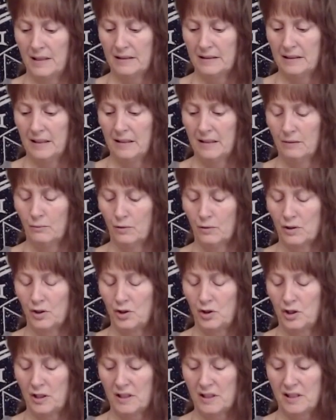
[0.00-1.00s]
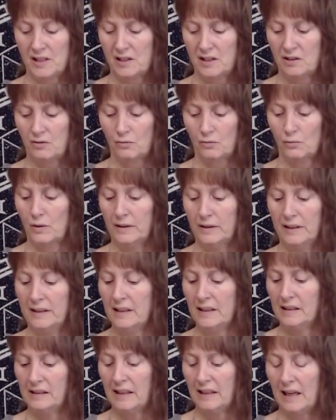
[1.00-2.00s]
it was just running
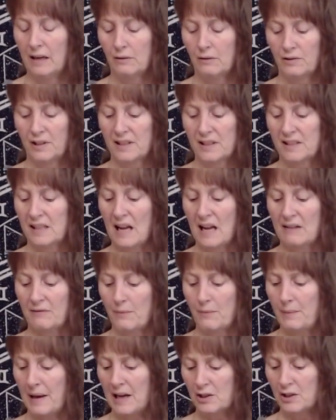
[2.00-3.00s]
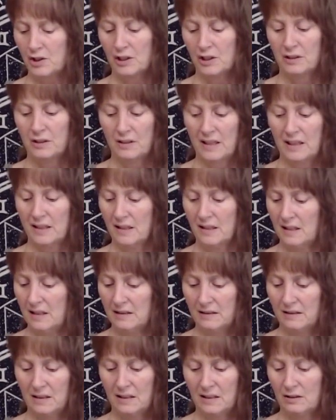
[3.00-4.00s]
in and out with a staff of passion.
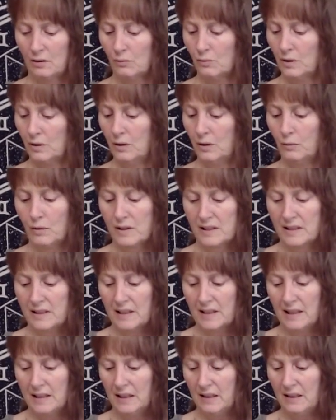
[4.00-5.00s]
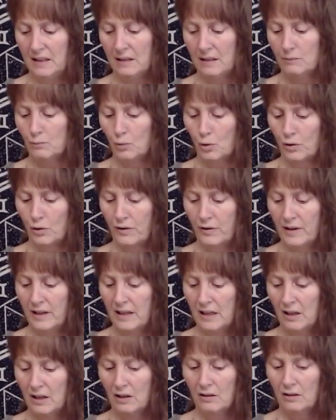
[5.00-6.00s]
And there really wasn't anything more
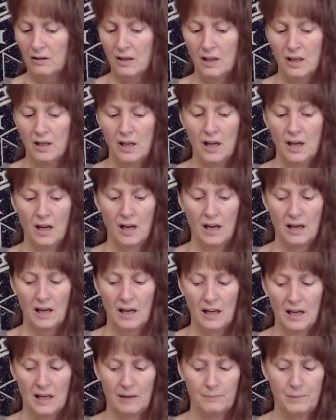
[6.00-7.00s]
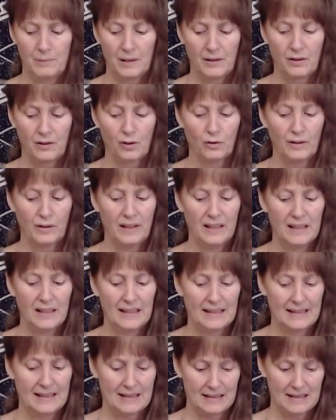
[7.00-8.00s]
there. But there
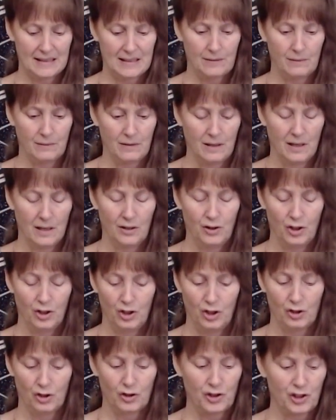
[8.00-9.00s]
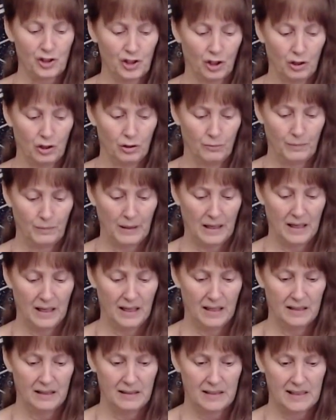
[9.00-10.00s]
is. Your
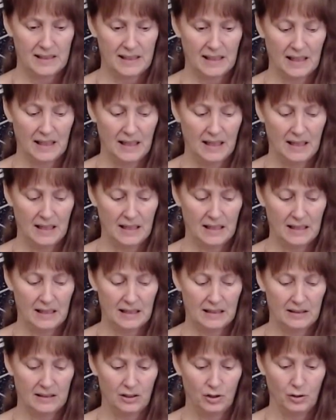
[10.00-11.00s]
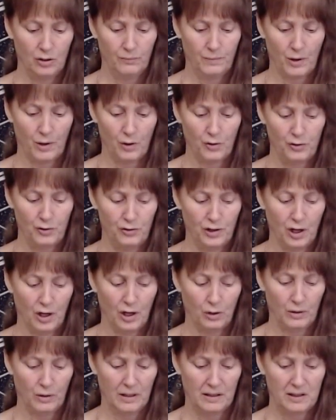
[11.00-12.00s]
soulmates, and you both
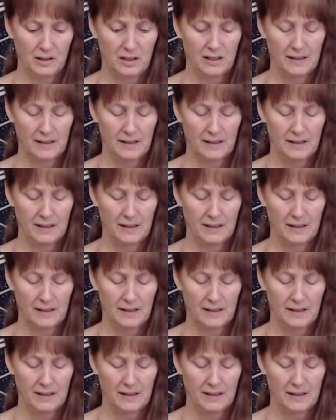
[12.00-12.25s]
know it.